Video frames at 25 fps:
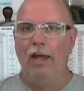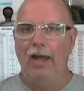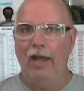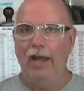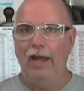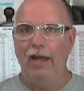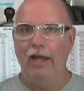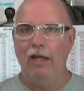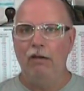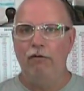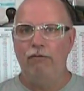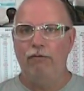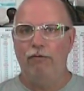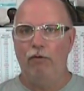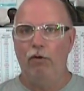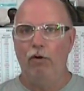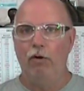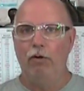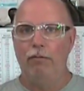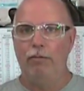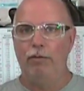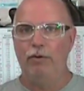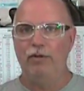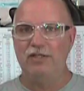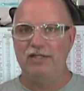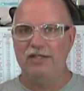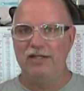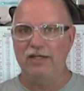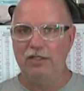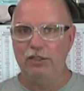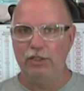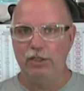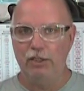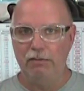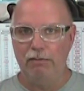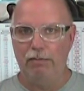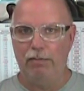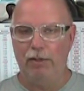And for
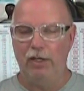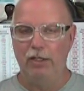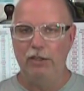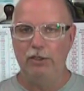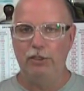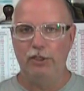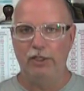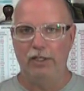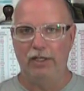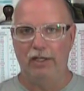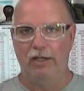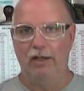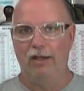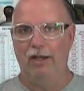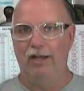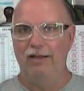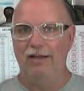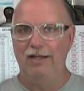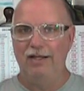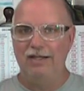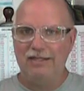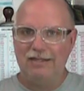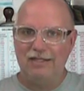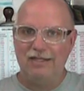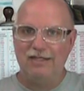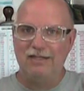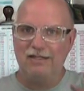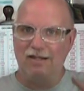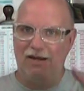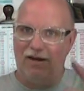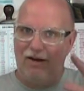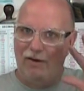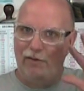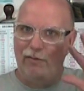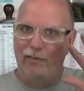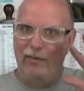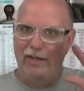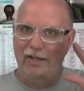precision punching, and this has
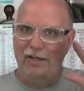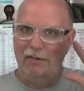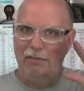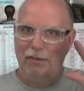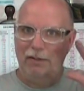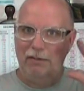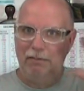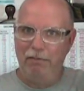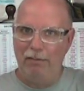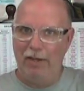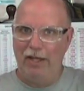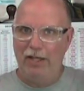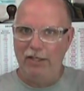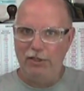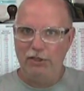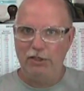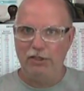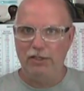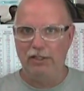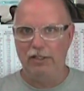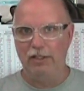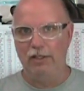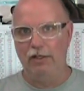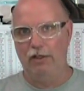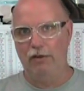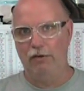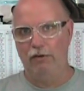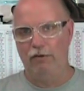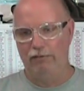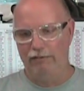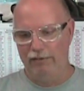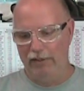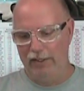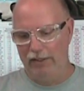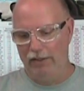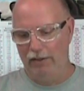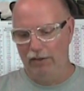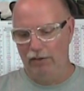already been mentioned in other
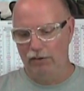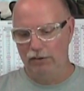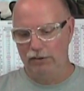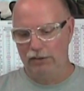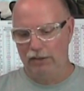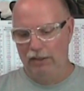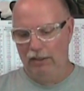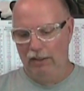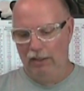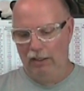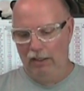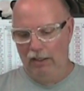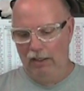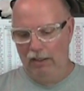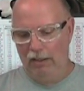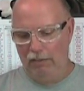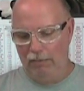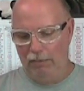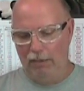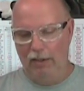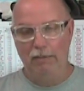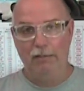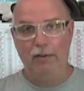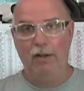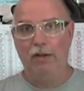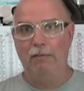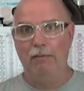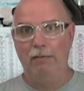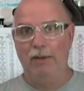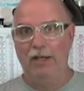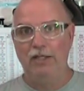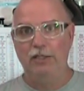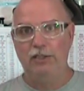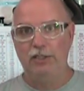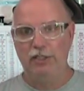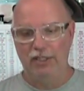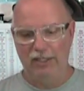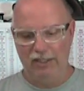videos, but I'm going to
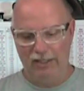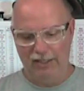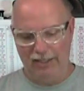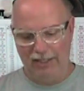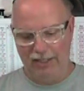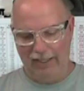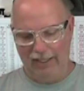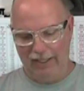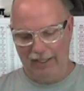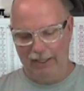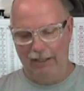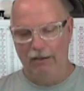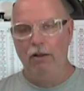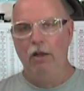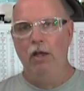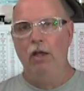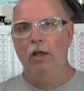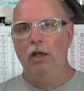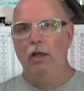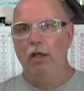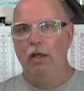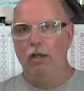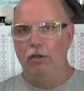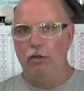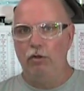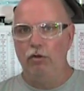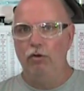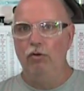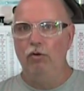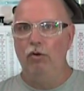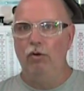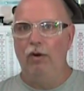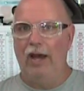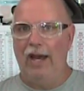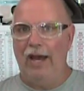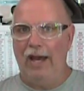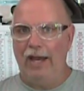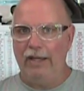mention it again.
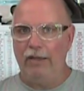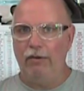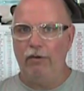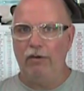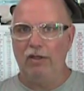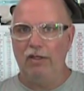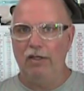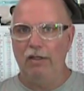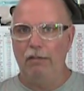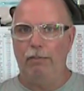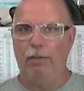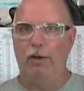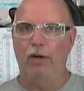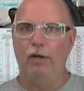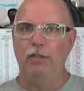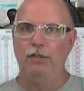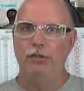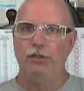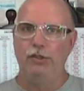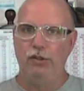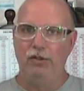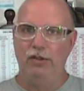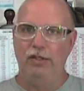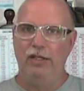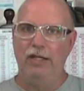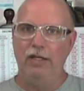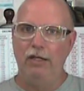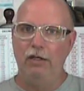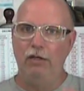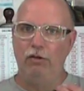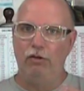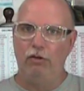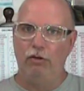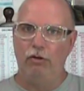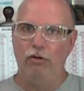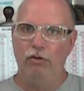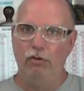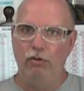To accurately punch, you need
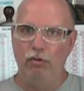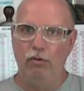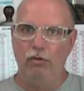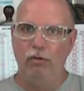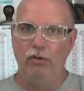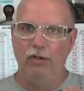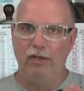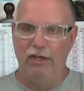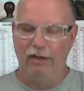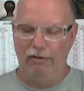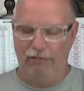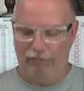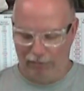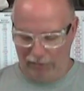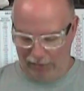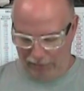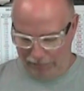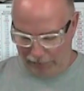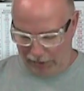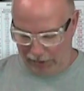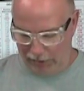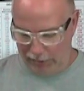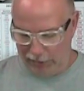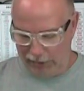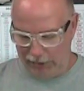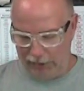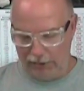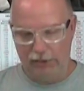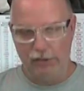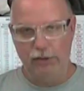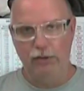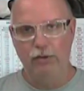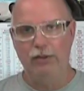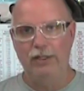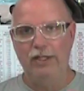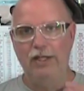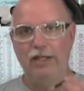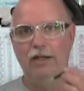two different punches.
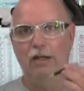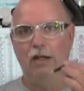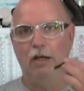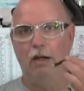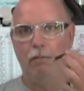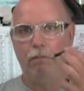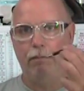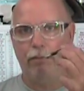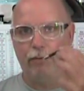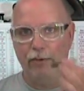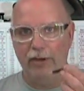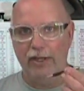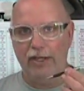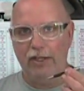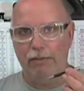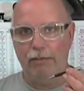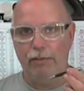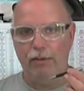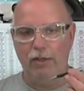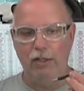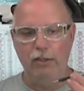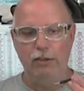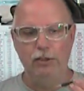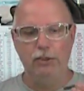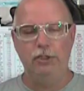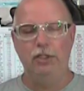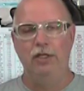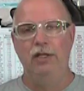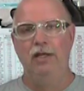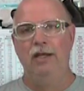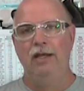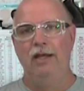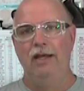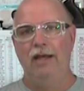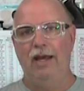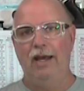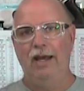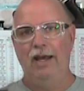You need a prick punch
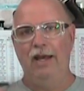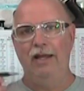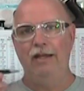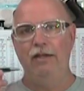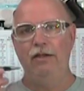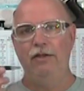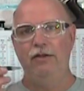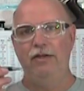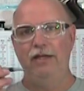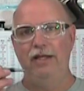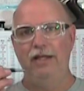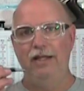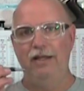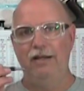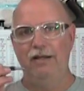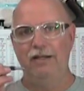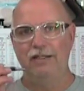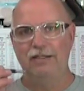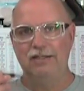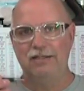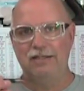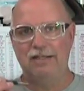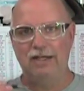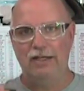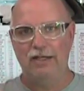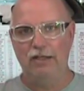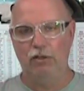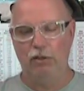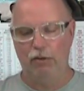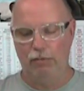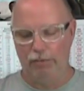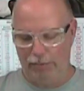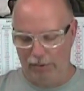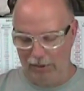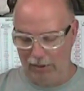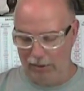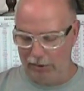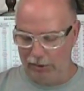and you need a center
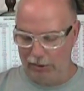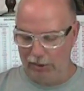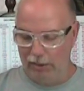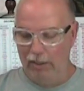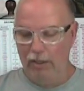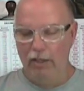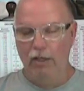punch.